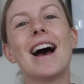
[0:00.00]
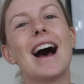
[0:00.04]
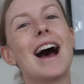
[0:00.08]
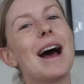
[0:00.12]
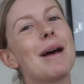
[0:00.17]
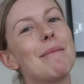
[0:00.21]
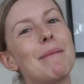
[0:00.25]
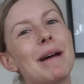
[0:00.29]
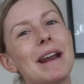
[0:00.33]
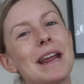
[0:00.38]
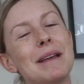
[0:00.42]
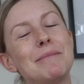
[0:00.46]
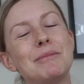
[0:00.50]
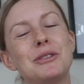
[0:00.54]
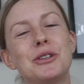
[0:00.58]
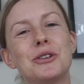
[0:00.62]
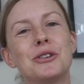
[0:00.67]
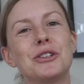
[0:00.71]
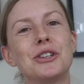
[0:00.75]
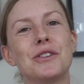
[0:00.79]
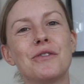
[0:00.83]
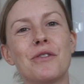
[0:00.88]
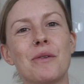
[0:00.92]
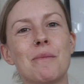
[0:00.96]
Hi, my name's
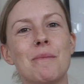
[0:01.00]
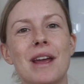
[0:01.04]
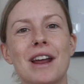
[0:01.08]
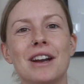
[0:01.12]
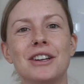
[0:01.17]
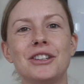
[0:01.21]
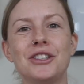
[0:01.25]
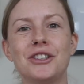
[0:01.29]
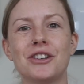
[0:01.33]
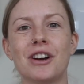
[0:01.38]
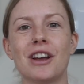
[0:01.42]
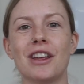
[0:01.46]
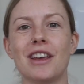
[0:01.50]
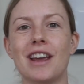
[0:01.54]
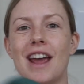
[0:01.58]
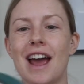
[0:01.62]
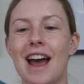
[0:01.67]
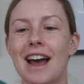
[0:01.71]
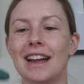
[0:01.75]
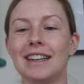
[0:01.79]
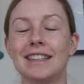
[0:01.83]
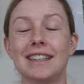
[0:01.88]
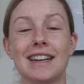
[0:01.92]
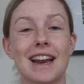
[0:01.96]
Georgia from BN Australia,
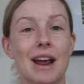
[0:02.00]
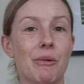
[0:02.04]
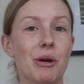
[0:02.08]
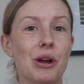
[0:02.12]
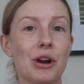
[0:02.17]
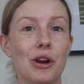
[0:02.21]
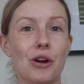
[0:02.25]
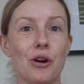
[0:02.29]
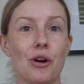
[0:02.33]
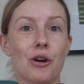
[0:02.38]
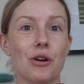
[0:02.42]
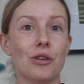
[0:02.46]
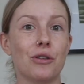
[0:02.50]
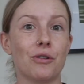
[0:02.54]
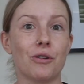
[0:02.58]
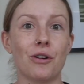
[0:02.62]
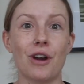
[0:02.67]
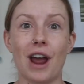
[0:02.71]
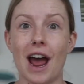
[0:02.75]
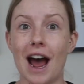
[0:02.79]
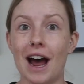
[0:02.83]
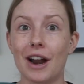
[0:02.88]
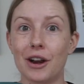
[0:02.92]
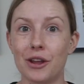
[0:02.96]
and today we're going to go through
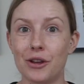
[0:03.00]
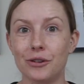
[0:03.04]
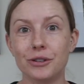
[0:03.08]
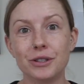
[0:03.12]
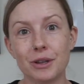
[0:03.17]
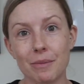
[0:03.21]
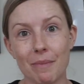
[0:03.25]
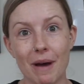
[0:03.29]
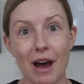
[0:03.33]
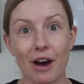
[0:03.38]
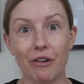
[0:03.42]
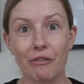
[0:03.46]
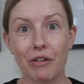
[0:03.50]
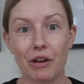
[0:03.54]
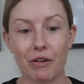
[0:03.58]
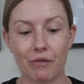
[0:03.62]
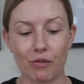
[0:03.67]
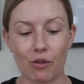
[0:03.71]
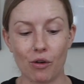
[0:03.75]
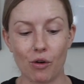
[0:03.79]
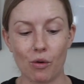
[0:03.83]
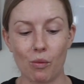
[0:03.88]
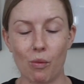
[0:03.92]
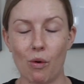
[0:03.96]
how to use the pelvic
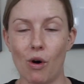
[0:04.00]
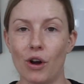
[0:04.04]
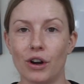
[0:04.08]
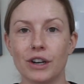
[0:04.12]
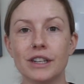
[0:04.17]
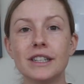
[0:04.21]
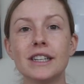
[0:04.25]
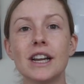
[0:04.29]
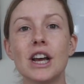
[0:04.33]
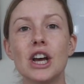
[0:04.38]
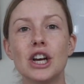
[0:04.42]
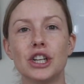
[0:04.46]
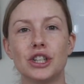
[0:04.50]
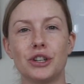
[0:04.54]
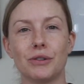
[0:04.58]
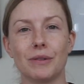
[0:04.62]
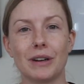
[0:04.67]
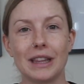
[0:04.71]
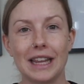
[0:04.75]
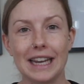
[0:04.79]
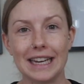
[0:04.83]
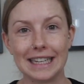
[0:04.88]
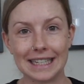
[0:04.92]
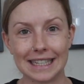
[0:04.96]
floor wand to
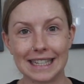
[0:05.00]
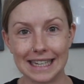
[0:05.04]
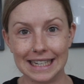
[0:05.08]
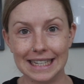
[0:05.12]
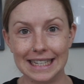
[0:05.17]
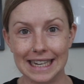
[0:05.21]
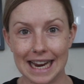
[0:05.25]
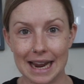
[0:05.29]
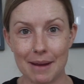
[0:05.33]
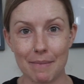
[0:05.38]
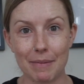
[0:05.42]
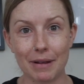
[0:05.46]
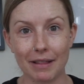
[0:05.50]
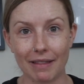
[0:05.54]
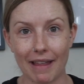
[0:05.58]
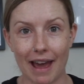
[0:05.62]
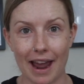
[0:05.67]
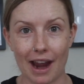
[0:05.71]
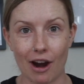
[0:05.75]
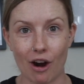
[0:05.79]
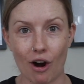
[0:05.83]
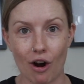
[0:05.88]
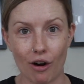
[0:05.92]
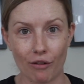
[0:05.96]
release the deeper
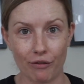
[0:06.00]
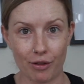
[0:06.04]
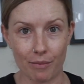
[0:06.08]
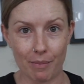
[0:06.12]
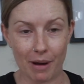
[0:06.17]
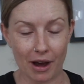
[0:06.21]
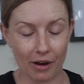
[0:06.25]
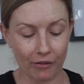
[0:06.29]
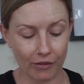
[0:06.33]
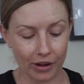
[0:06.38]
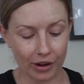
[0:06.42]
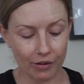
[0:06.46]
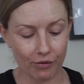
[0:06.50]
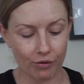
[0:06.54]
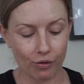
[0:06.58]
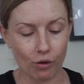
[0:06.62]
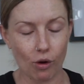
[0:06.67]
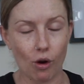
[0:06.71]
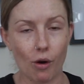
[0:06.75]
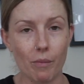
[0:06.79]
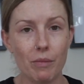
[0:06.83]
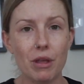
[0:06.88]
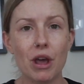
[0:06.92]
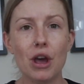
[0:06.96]
layer of the pelvic
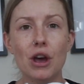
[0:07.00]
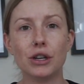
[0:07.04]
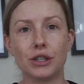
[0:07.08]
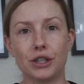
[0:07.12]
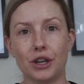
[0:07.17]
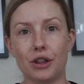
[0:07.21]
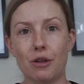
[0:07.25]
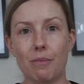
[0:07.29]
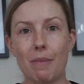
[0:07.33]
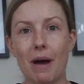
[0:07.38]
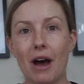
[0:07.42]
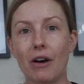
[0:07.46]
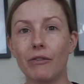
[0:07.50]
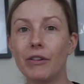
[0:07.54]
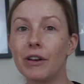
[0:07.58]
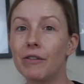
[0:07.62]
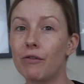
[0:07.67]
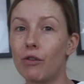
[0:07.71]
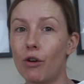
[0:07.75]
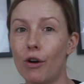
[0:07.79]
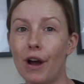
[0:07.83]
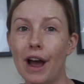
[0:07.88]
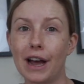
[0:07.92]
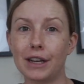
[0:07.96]
floor. So the pelvic
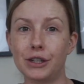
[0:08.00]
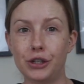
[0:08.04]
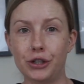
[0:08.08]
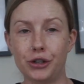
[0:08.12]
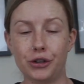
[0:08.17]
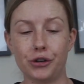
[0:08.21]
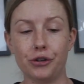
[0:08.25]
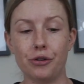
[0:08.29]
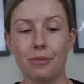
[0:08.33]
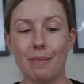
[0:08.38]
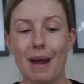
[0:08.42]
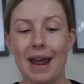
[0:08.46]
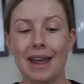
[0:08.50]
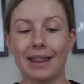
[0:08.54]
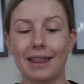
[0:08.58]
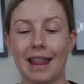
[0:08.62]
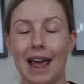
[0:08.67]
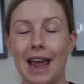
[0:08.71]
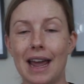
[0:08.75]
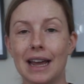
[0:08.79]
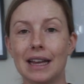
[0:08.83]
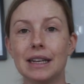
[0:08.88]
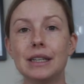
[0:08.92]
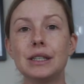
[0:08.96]
floor has two main
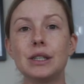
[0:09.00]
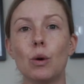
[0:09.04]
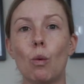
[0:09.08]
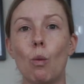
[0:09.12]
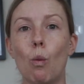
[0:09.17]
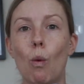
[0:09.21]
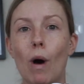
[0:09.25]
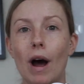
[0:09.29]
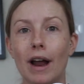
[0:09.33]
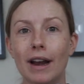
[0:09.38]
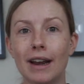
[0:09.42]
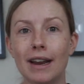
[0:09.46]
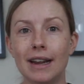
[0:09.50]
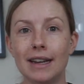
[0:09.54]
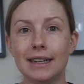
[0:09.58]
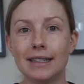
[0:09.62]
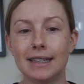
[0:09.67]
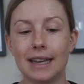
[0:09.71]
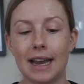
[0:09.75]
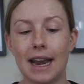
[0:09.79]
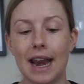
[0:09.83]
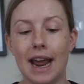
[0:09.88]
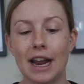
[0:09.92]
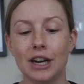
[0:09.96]
layers. One is
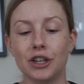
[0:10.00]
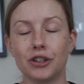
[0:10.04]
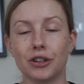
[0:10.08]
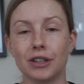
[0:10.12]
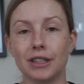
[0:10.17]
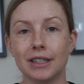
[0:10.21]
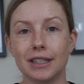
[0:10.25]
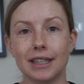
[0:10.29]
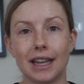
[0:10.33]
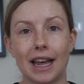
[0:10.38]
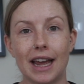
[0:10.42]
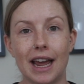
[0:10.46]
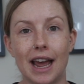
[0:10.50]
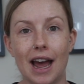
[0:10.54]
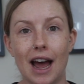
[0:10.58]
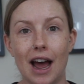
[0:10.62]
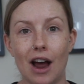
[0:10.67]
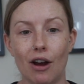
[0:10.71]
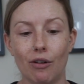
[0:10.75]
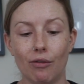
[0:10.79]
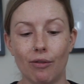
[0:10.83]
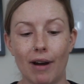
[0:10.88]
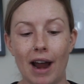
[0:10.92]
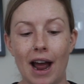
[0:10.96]
an entrance layer
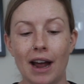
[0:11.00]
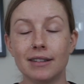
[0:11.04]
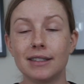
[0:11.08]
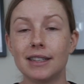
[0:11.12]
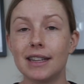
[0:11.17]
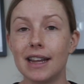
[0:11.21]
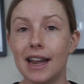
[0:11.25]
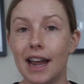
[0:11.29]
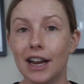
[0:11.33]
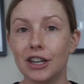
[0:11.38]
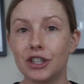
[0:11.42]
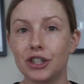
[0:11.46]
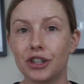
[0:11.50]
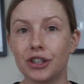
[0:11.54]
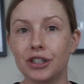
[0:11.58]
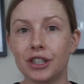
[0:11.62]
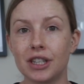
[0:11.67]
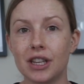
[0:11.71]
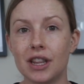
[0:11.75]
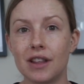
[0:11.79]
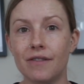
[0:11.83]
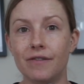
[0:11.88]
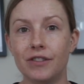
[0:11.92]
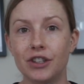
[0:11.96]
around the entrance
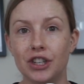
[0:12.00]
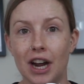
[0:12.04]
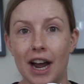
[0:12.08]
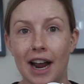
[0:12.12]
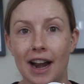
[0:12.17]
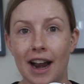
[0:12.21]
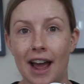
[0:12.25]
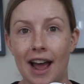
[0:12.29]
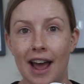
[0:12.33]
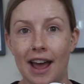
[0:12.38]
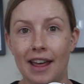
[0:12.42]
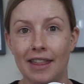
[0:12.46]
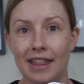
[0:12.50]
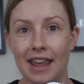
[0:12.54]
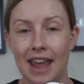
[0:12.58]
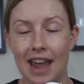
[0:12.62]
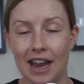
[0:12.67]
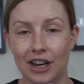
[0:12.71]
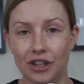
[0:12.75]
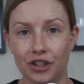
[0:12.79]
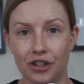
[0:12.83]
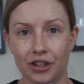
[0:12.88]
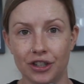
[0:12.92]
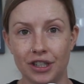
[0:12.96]
of the vagina and the
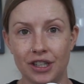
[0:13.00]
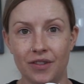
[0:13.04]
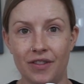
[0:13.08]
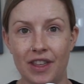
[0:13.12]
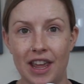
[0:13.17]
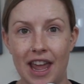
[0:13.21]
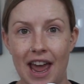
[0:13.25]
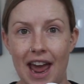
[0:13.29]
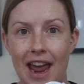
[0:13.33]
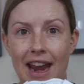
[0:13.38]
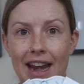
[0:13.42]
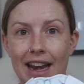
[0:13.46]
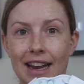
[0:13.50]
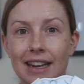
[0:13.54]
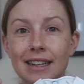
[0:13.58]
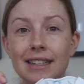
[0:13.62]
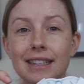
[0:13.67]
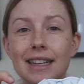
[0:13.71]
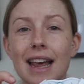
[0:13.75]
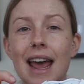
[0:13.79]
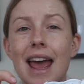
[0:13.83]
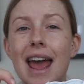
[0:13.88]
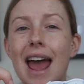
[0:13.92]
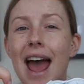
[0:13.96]
entrance of the anus,
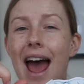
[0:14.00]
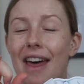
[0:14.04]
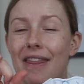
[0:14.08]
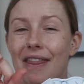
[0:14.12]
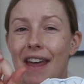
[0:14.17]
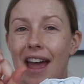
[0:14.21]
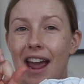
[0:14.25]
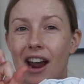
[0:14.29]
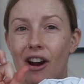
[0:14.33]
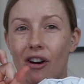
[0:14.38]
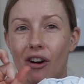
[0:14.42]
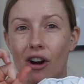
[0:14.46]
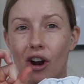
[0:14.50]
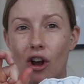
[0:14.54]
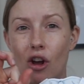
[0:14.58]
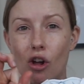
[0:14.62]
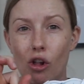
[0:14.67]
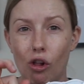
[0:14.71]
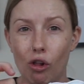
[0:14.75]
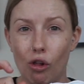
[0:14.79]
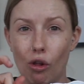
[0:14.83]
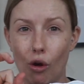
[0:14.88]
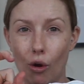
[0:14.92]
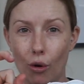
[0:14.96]
and they are a
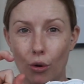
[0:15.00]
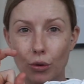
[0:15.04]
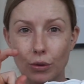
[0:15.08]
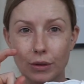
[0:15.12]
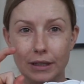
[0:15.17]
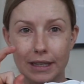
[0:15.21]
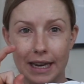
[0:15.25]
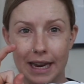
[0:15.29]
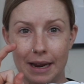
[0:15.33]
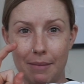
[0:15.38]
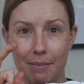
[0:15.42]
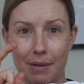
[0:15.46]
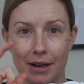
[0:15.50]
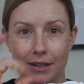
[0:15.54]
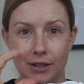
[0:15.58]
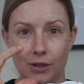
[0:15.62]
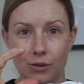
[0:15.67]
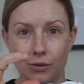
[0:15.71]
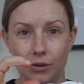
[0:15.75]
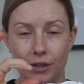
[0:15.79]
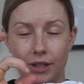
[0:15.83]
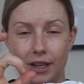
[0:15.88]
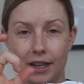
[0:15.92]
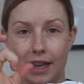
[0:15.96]
closing
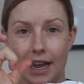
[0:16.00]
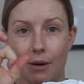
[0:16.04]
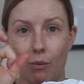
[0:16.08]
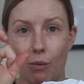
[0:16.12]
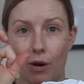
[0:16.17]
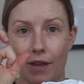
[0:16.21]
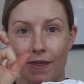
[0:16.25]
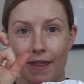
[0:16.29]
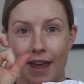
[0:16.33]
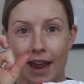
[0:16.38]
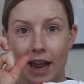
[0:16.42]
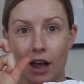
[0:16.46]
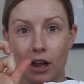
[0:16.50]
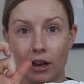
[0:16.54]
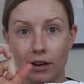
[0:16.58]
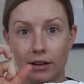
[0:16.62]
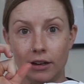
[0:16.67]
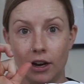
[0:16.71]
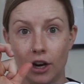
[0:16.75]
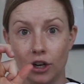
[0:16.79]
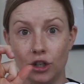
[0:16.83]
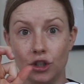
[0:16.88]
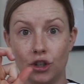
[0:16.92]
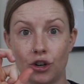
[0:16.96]
muscle. So when they
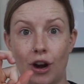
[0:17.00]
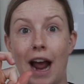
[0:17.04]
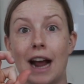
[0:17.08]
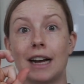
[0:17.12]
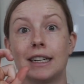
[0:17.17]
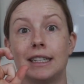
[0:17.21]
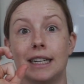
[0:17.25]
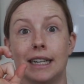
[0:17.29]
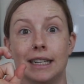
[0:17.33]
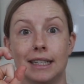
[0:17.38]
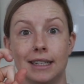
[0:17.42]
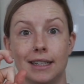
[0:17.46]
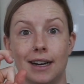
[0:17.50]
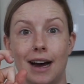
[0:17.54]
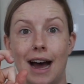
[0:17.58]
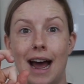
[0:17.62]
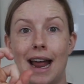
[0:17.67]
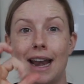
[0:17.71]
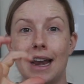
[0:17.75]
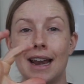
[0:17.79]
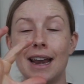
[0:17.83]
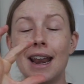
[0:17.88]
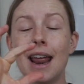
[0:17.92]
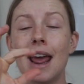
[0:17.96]
contract and
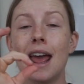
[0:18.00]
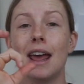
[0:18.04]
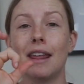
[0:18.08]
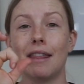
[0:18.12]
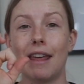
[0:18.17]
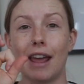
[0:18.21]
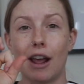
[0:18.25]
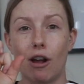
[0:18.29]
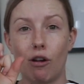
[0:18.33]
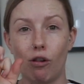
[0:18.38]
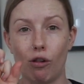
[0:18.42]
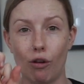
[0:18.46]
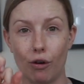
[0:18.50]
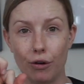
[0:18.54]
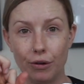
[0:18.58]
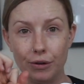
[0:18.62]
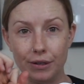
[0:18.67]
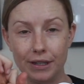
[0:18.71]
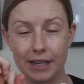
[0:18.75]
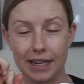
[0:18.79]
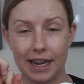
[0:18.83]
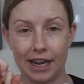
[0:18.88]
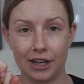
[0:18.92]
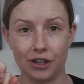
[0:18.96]
tighten, they close
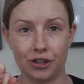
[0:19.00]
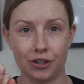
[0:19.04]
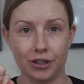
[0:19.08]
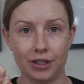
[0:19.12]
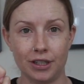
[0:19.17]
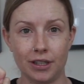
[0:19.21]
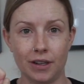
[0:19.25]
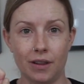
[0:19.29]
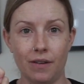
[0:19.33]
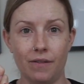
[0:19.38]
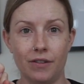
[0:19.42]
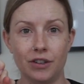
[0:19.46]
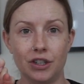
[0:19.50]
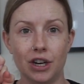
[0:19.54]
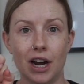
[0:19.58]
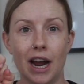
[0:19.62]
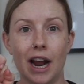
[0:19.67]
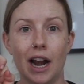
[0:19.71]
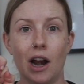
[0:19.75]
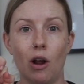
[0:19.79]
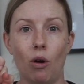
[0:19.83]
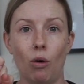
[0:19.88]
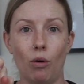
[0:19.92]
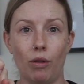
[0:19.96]
the entrance of the
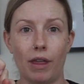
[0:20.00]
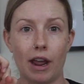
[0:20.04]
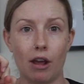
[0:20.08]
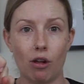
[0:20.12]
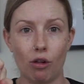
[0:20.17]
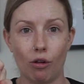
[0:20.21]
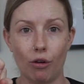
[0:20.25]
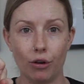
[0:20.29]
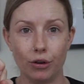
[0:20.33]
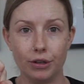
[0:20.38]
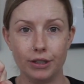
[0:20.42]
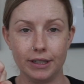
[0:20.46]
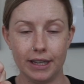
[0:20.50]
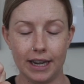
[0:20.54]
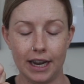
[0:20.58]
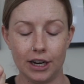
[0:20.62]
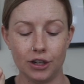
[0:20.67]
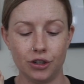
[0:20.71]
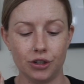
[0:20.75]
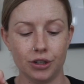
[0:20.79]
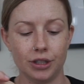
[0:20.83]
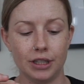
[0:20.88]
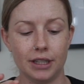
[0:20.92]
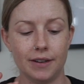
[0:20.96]
vagina or they close the
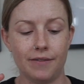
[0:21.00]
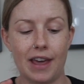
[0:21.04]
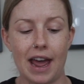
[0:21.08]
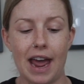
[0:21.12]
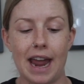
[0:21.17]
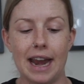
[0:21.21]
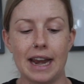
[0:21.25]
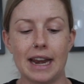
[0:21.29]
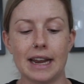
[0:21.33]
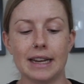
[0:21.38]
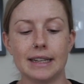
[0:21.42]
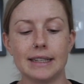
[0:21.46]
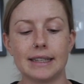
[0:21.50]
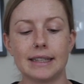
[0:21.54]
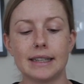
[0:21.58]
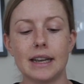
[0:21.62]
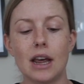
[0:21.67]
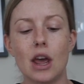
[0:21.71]
entrance of the anus.